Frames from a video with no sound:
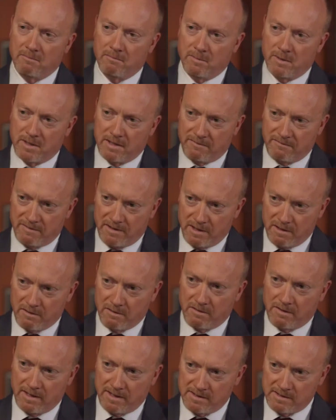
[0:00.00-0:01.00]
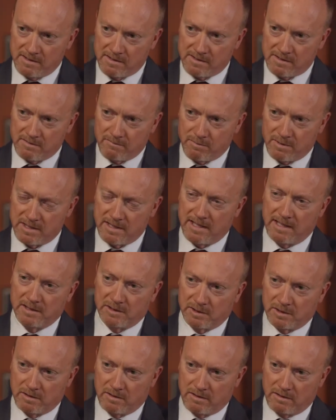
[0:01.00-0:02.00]
but if the earnings
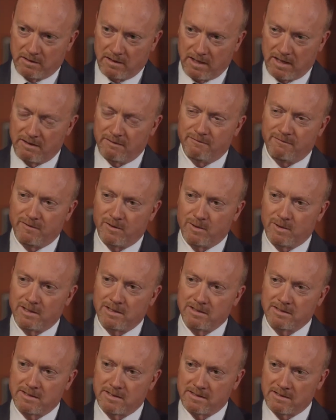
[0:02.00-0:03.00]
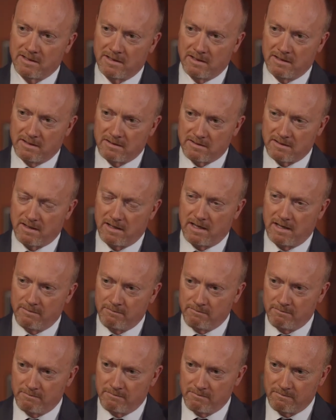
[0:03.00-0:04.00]
potential unfolds,
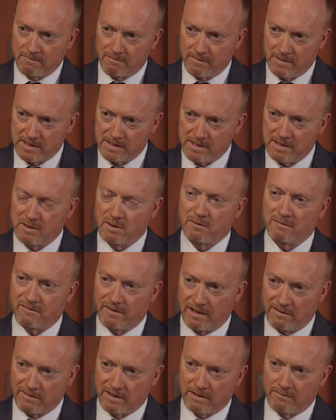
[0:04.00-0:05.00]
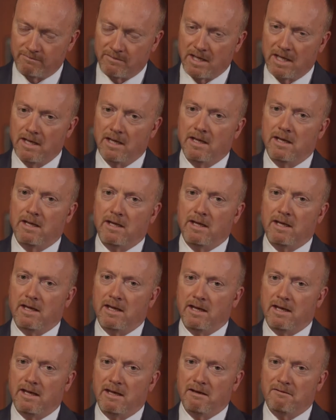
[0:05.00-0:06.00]
time is in your favor.
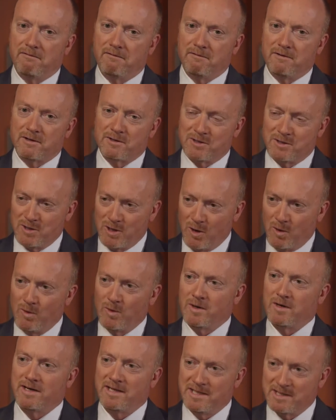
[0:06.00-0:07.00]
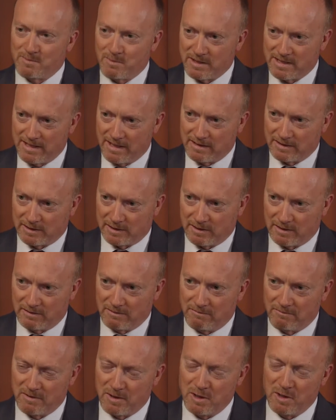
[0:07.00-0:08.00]
If there's no earnings
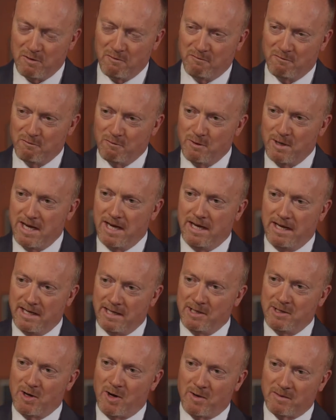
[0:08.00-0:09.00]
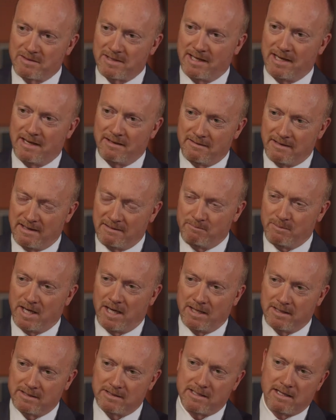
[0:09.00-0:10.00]
potential, you've really got to get that
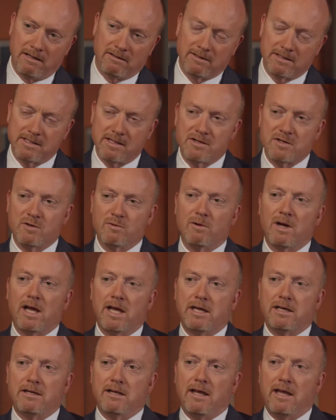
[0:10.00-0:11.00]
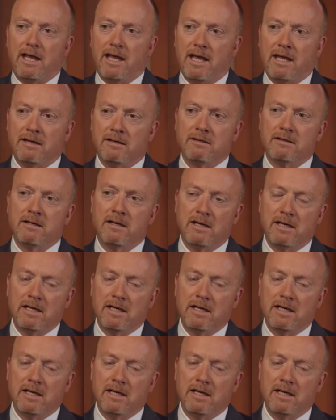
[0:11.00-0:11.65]
buy and sell decision right. And